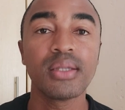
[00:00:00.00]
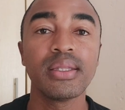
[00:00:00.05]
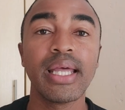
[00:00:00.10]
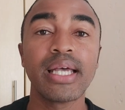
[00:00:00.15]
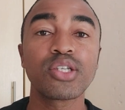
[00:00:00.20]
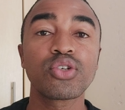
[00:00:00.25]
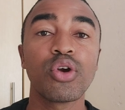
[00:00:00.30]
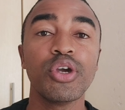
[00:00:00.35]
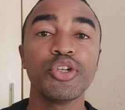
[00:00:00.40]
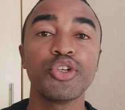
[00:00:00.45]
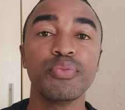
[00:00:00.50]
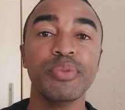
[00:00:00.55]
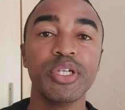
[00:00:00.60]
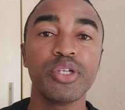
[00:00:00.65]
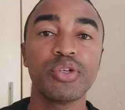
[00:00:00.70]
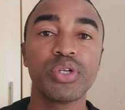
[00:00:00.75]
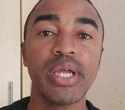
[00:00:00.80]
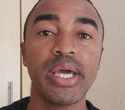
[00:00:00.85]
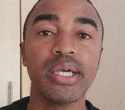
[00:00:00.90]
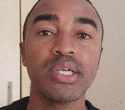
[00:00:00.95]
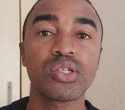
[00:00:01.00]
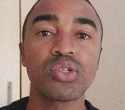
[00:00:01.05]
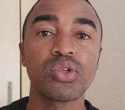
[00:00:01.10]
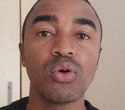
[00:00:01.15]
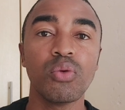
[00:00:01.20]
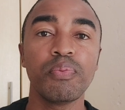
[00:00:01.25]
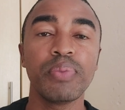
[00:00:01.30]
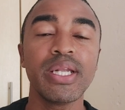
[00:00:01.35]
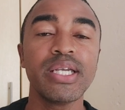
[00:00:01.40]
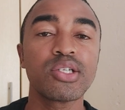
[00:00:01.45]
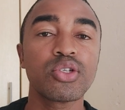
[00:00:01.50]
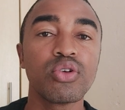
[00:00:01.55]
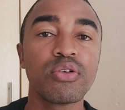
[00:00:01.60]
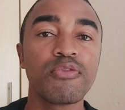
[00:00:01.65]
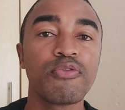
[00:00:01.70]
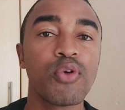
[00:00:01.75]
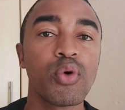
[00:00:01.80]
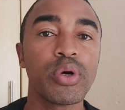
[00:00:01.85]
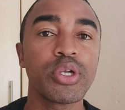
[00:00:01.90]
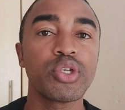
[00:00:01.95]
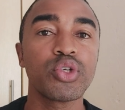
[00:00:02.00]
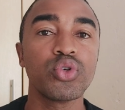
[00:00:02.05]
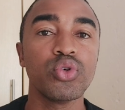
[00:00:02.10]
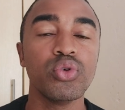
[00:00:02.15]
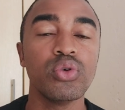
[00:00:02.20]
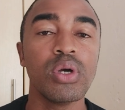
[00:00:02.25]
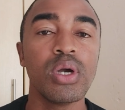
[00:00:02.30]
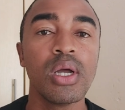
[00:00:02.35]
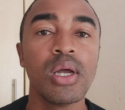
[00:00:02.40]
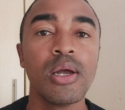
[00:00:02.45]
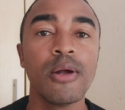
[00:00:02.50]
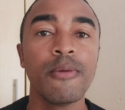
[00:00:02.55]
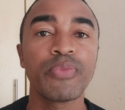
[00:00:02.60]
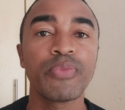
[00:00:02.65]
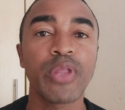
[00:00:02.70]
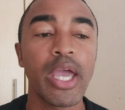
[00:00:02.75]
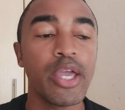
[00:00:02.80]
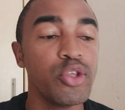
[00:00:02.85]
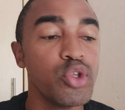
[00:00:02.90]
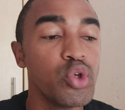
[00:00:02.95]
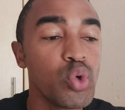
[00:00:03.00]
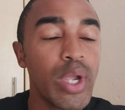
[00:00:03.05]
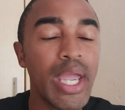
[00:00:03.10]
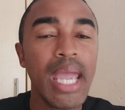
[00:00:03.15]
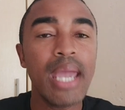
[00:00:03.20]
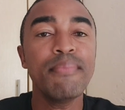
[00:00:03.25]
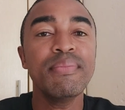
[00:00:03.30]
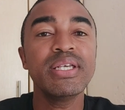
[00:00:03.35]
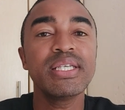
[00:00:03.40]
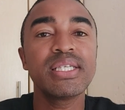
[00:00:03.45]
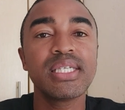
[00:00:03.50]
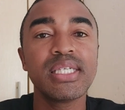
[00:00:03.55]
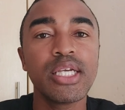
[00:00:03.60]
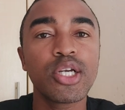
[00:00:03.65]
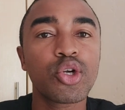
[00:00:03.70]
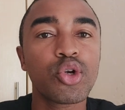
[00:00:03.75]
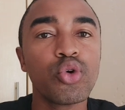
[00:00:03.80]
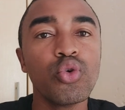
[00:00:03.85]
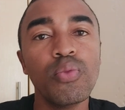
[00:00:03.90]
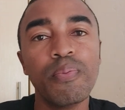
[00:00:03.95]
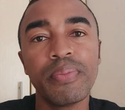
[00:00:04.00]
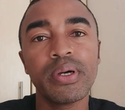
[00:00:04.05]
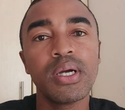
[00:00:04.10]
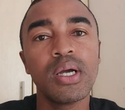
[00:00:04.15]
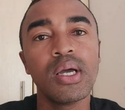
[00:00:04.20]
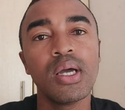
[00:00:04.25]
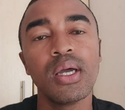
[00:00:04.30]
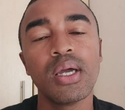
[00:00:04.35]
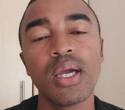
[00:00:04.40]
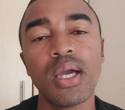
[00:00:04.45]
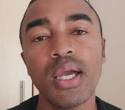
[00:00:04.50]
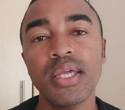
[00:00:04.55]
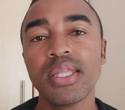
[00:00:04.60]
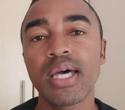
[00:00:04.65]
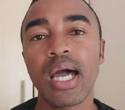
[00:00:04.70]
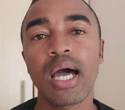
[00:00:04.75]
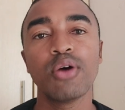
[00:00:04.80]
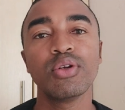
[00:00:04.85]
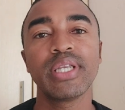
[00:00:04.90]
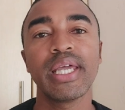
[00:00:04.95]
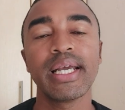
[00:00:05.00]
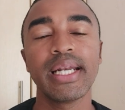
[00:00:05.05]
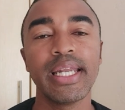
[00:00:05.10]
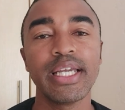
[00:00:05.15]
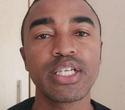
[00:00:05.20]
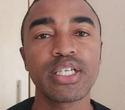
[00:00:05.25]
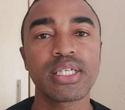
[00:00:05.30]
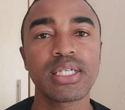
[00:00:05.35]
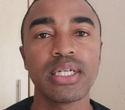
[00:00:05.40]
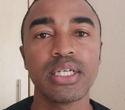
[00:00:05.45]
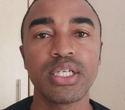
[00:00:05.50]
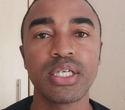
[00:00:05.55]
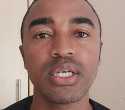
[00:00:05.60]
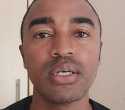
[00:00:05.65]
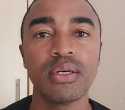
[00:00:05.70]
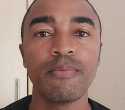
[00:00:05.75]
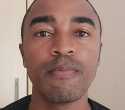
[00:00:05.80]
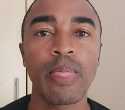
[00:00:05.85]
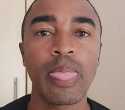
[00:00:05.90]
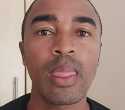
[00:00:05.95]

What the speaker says: That's going to be today. So please look forward to a new MEC group in the Gauteng legislature.